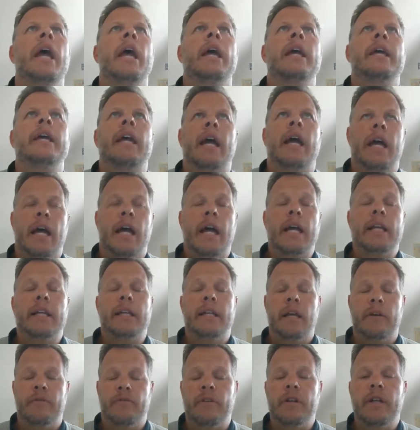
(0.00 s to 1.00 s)
Yeah, I
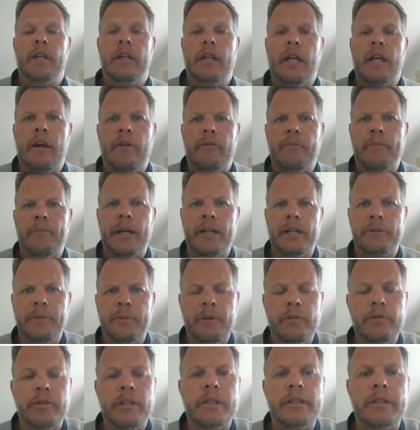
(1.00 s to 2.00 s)
definitely have. My
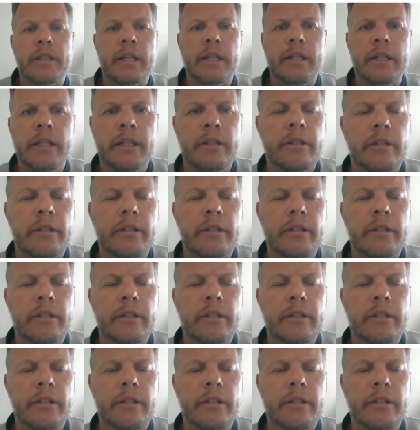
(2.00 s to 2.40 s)
experience is that